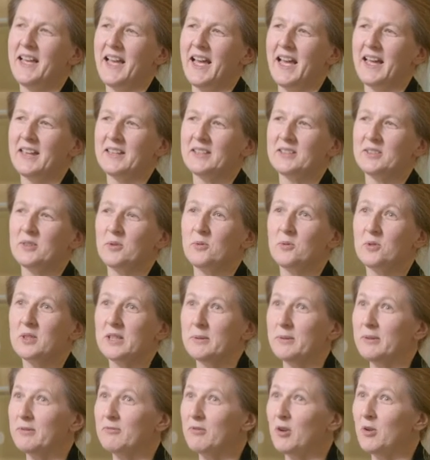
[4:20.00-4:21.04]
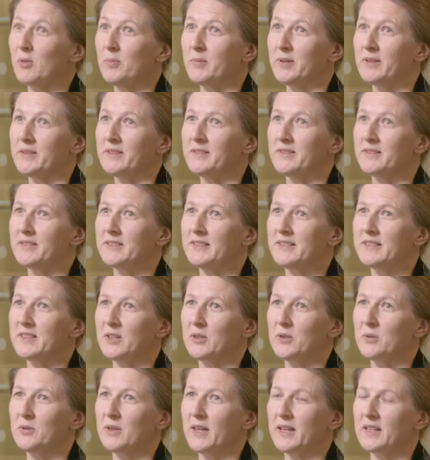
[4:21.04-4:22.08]
and auto enrolment.
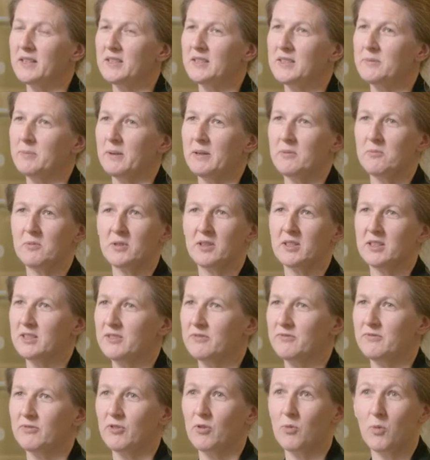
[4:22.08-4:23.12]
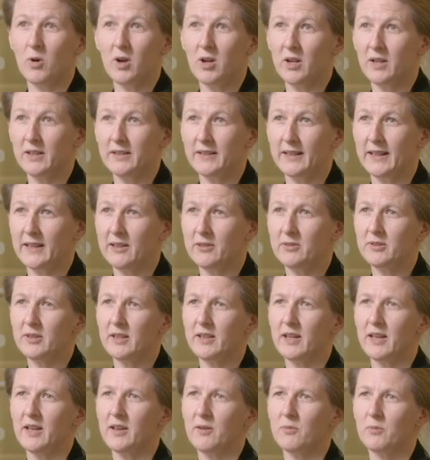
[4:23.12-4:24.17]
So that's been with us for a while now.
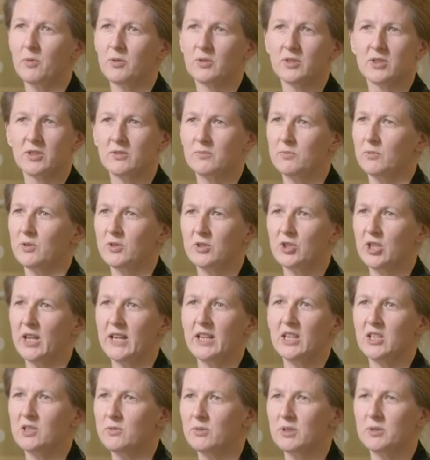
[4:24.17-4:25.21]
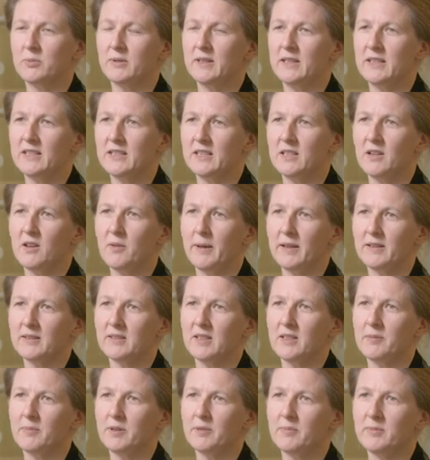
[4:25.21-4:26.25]
Uh, what's what's changed? What do we need to know about
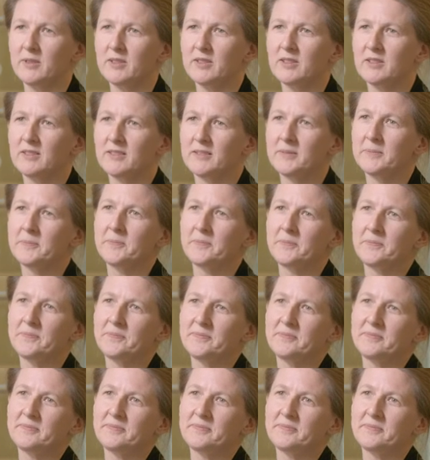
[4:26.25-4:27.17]
at the moment? So it has been